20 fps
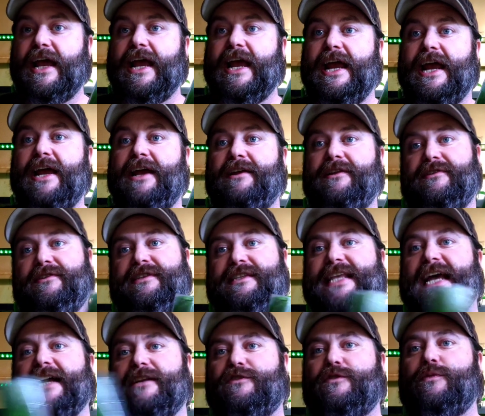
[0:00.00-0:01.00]
and
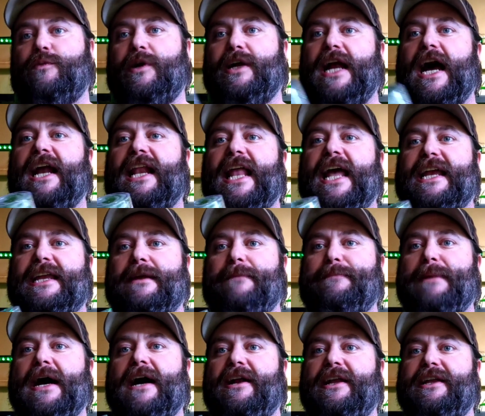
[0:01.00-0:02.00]
that's what I like
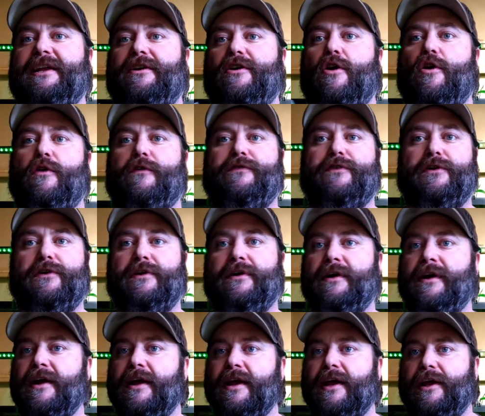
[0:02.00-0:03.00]
about it
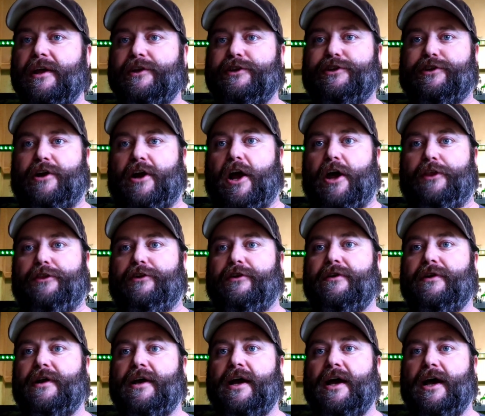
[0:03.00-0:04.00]
over your
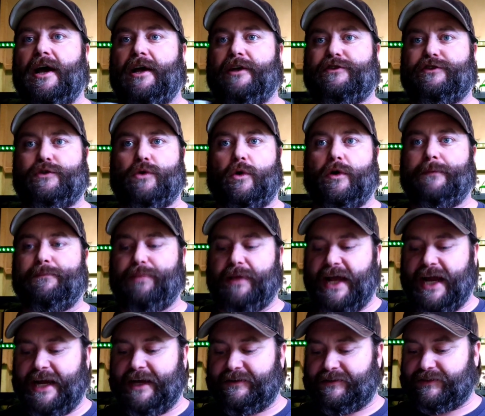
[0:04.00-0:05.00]
other uh, sword
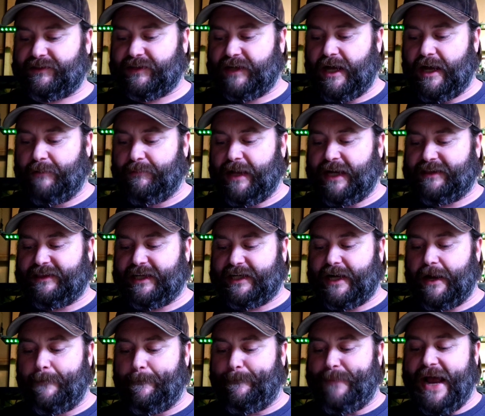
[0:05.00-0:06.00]
plants, um, like the
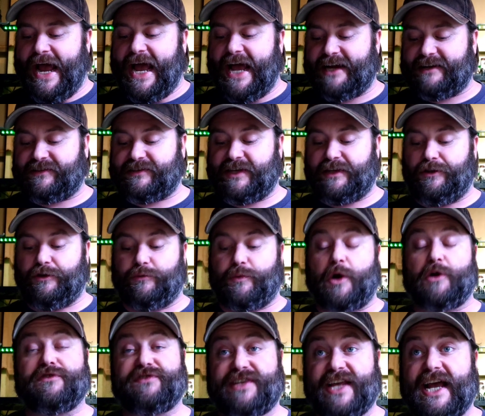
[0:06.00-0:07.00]
compacts and the
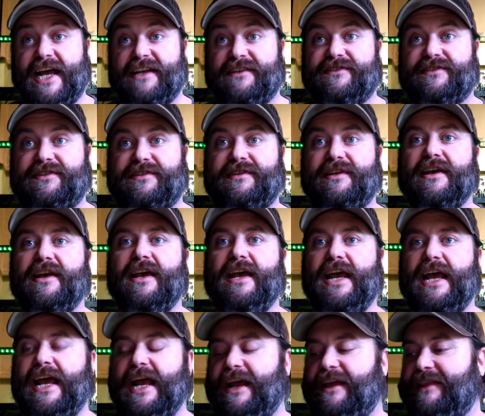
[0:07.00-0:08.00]
rosettes
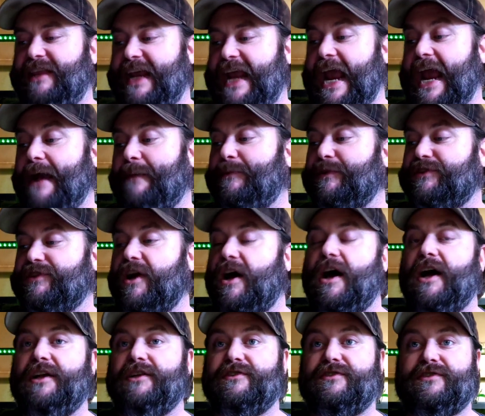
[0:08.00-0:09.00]
and the
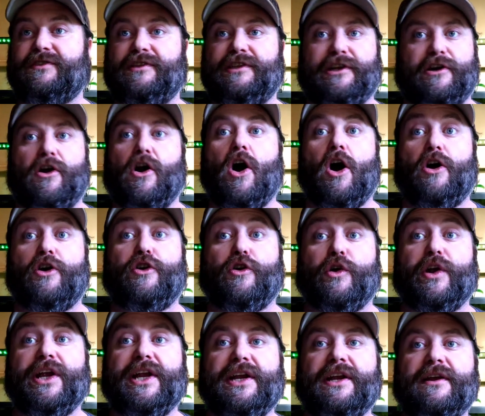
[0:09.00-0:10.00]
Amazons. They're all
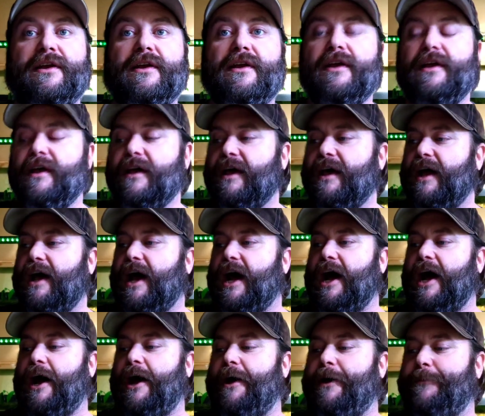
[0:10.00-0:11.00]
green.
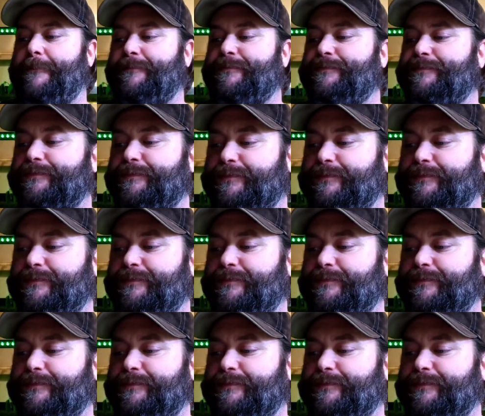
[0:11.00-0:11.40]
Um,